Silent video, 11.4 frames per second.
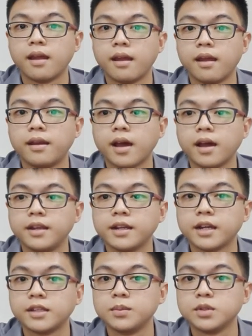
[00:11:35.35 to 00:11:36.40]
An onion
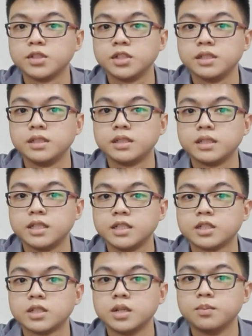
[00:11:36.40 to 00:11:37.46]
cutting machine
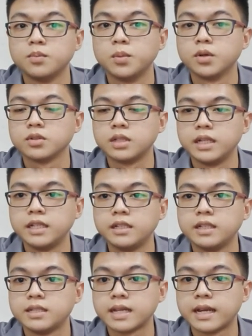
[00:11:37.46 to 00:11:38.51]
is purposely
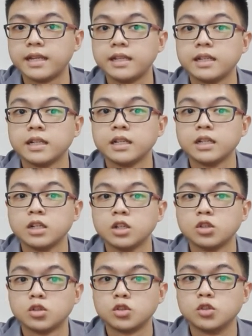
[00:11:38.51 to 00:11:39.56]
designed
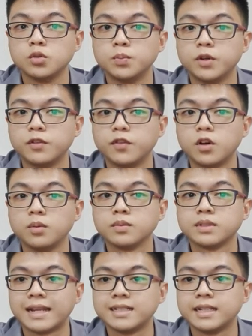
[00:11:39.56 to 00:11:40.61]
to perform
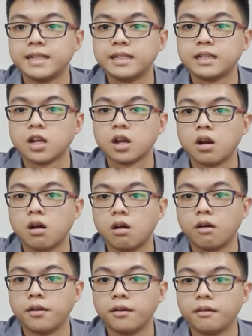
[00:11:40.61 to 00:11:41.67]
slicing
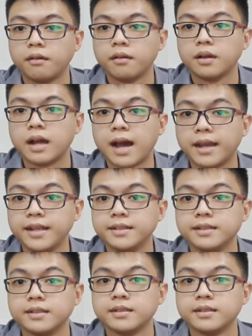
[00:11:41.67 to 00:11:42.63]
on onion.